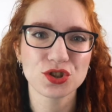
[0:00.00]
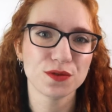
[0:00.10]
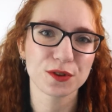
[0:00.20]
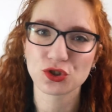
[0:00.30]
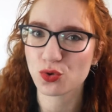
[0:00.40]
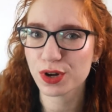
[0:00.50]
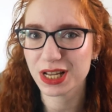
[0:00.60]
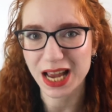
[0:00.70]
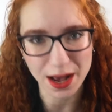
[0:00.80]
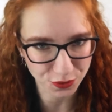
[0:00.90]
to
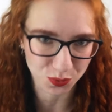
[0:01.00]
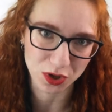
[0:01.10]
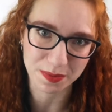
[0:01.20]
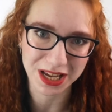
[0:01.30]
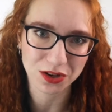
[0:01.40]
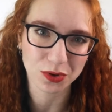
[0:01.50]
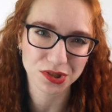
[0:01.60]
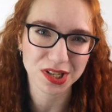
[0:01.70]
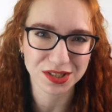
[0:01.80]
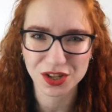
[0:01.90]
Victorian housework
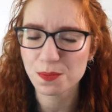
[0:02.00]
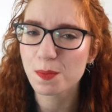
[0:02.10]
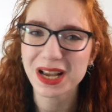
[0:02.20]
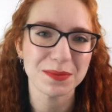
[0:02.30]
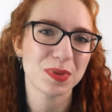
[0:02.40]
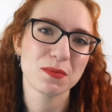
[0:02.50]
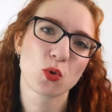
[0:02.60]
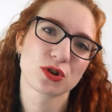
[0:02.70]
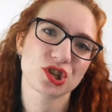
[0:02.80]
manuals says there might be more